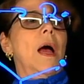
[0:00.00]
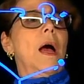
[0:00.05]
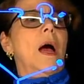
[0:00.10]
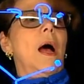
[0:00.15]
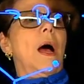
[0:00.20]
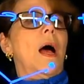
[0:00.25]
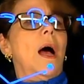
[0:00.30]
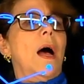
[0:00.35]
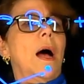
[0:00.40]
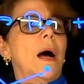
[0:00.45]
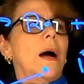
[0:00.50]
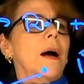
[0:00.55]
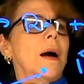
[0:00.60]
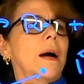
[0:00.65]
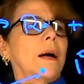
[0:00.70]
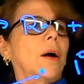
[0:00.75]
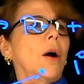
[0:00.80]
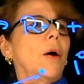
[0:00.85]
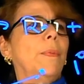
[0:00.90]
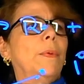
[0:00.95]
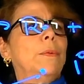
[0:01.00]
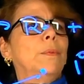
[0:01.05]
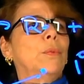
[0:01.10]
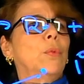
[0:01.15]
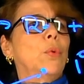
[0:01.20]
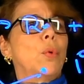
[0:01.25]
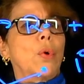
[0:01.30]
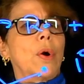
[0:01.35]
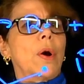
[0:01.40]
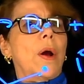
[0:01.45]
a couple
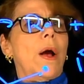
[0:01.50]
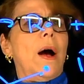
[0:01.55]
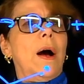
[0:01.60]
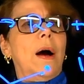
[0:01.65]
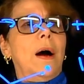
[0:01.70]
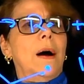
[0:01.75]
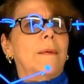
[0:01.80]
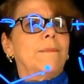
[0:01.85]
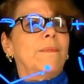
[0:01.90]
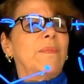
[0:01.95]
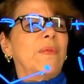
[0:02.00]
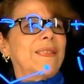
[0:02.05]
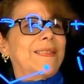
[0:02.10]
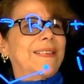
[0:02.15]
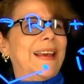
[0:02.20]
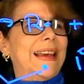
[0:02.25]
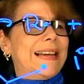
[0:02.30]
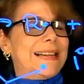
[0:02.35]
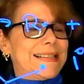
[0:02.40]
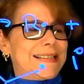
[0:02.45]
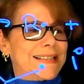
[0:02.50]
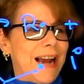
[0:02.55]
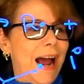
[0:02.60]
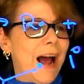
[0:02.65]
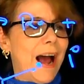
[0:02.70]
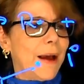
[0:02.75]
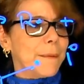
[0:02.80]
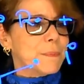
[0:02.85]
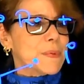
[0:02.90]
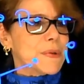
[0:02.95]
more, say,
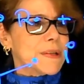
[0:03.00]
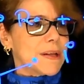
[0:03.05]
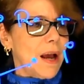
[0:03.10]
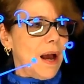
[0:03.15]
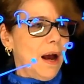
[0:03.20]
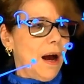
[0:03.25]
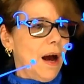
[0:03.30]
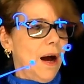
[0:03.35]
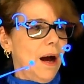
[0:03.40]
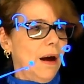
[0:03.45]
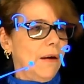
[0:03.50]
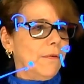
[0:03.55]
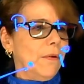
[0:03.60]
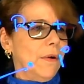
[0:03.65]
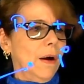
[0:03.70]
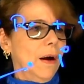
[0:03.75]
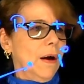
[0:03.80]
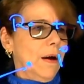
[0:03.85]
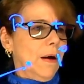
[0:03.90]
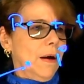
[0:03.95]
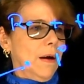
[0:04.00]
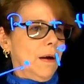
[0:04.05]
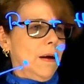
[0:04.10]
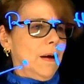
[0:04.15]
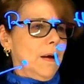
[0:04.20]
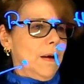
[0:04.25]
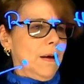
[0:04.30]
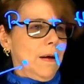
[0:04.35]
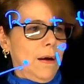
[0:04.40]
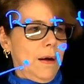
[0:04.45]
types of
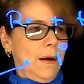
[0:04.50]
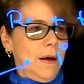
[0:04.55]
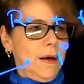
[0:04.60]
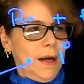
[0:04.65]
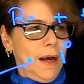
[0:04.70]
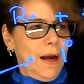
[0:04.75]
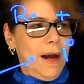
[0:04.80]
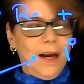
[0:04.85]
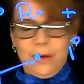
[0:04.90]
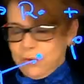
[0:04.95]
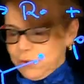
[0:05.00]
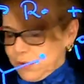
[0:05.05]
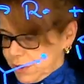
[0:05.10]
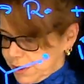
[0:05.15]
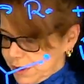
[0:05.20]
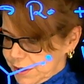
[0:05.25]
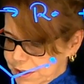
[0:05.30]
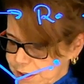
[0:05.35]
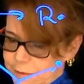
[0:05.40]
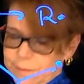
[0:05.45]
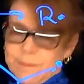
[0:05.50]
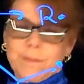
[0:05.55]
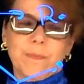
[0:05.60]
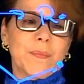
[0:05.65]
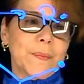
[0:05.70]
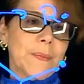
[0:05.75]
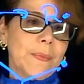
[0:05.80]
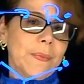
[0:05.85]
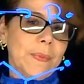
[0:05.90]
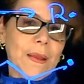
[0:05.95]
hydrogens.
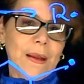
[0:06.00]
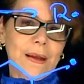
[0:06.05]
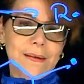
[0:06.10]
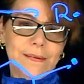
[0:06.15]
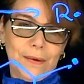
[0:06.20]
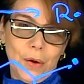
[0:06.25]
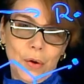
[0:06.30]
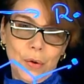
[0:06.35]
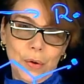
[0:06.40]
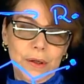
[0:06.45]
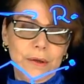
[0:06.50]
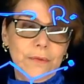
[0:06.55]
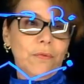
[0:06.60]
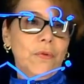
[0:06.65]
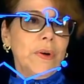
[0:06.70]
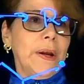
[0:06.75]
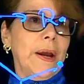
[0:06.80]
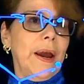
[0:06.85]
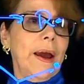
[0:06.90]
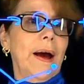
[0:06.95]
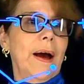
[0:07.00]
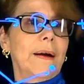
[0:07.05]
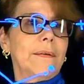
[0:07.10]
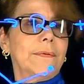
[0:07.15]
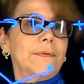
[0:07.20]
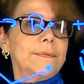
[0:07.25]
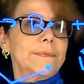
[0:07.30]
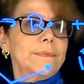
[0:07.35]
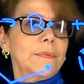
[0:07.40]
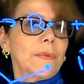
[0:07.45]
So if we have
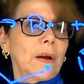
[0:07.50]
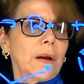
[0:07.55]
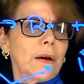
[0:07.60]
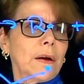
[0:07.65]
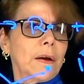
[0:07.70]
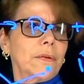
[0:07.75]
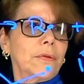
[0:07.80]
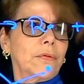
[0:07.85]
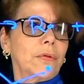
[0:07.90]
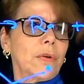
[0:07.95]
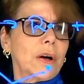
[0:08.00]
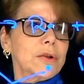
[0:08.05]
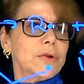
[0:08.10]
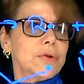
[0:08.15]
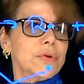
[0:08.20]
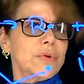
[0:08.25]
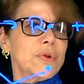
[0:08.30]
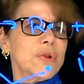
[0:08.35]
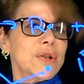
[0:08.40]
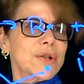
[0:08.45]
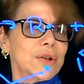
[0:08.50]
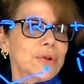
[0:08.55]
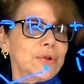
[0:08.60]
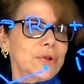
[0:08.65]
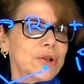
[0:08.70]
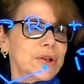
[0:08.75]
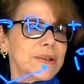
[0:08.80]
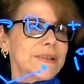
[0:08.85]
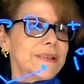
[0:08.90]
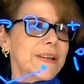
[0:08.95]
a structure such
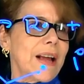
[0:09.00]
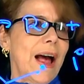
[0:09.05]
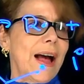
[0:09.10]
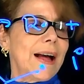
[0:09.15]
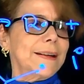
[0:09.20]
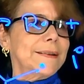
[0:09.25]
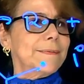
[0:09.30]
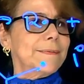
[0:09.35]
as that,